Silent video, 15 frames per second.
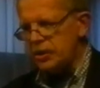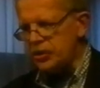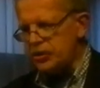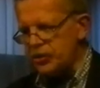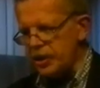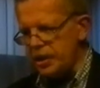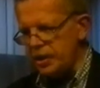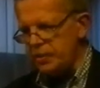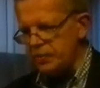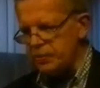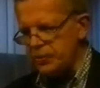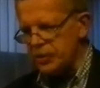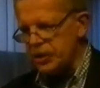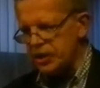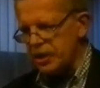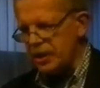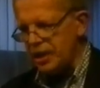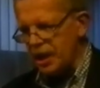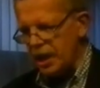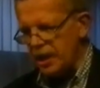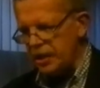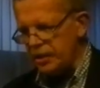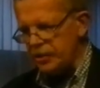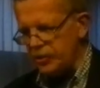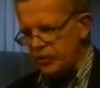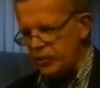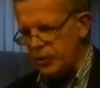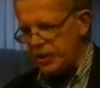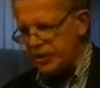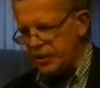Dreams lined
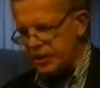with